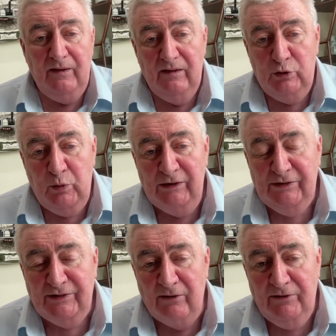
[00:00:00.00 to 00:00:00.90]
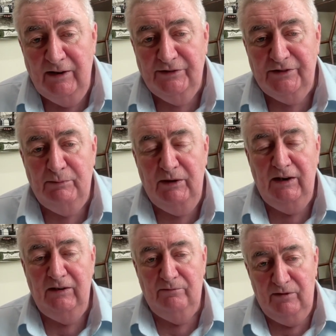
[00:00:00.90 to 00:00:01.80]
twenty-six counties to
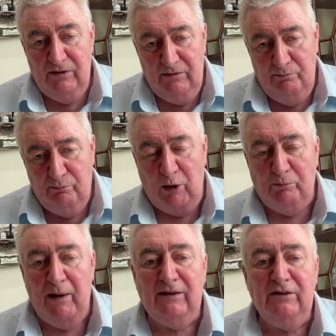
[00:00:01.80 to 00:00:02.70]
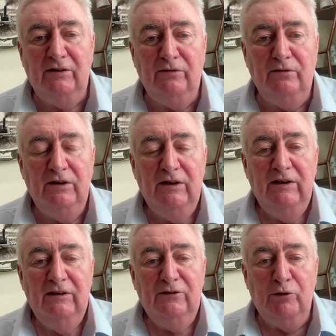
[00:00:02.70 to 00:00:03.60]
be brought back to
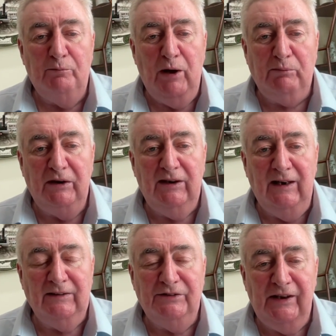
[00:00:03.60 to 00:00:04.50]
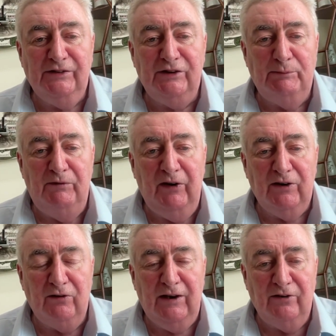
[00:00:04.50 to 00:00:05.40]
the Republic, and the six could be figured
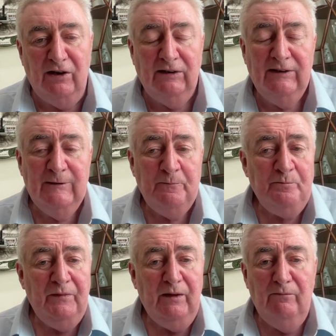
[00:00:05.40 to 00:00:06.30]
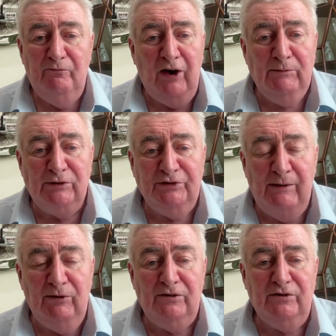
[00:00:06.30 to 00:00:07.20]
out later on. Very much
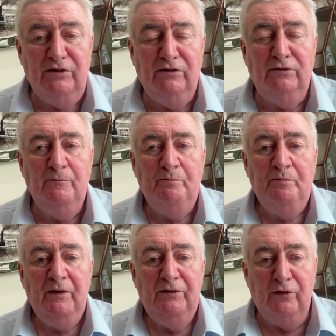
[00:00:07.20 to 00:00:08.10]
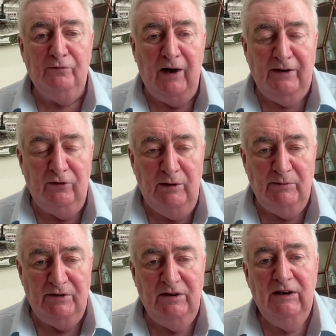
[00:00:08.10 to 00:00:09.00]
similar to the Good Friday
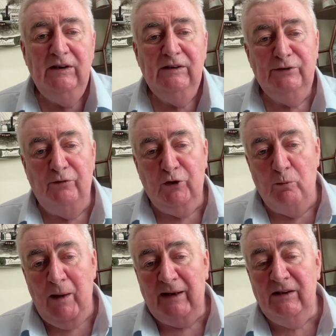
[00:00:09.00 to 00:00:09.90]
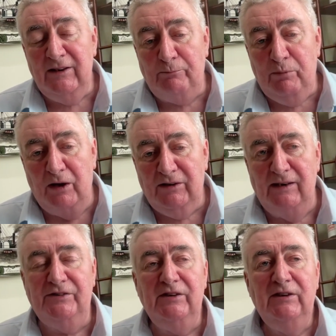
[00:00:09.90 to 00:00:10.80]
Agreement. So if you go back into that podcast,